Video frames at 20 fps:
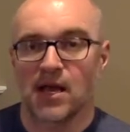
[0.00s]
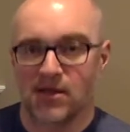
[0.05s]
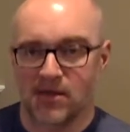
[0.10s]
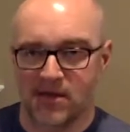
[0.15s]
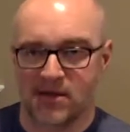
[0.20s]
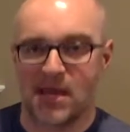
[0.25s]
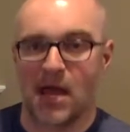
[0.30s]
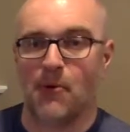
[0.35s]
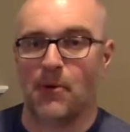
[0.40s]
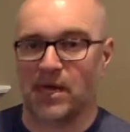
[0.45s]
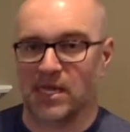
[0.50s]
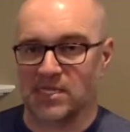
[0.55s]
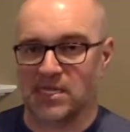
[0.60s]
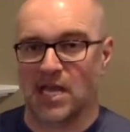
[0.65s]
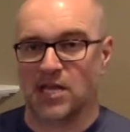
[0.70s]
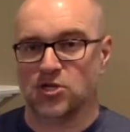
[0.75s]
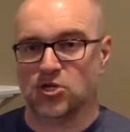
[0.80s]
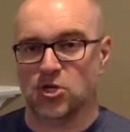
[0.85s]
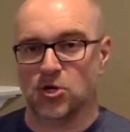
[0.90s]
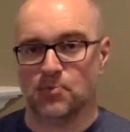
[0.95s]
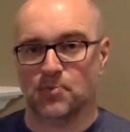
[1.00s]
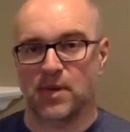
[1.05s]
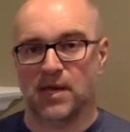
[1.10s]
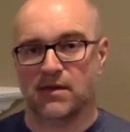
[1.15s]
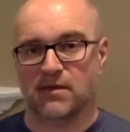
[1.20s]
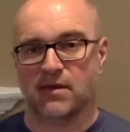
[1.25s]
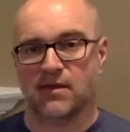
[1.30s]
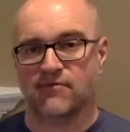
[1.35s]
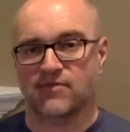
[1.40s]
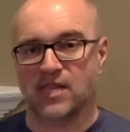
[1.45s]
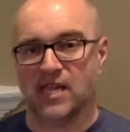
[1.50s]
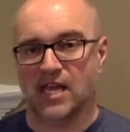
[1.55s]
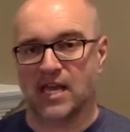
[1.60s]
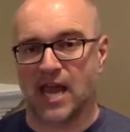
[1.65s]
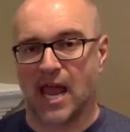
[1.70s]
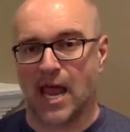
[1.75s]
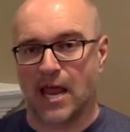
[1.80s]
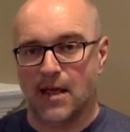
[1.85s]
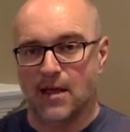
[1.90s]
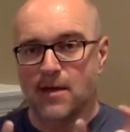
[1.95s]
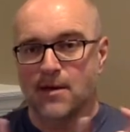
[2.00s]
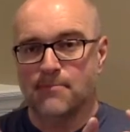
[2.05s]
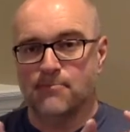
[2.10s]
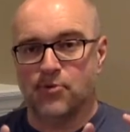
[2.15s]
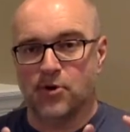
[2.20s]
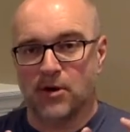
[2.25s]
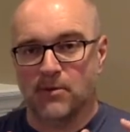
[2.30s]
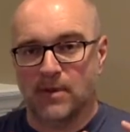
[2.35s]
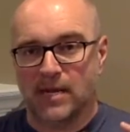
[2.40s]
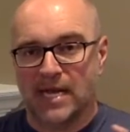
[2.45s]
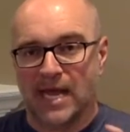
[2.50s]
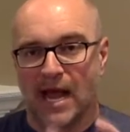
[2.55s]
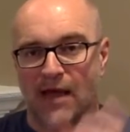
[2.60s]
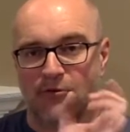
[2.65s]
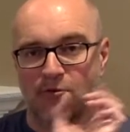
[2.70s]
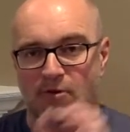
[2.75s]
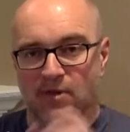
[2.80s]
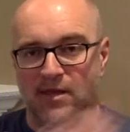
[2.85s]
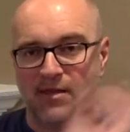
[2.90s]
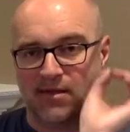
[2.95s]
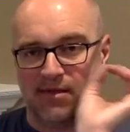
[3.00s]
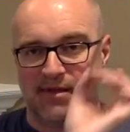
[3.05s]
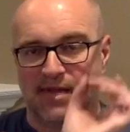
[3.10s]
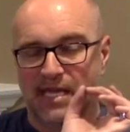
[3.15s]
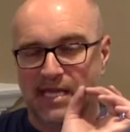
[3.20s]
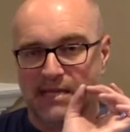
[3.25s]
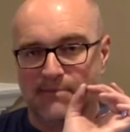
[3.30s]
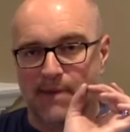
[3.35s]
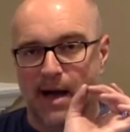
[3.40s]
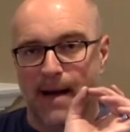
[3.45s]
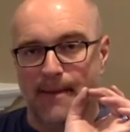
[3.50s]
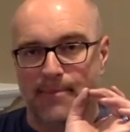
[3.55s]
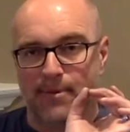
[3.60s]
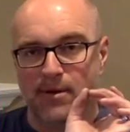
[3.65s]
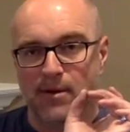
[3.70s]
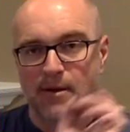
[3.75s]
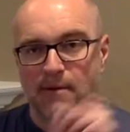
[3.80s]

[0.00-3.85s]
This is how we can take two pieces of DNA, put them together, and then seal them up.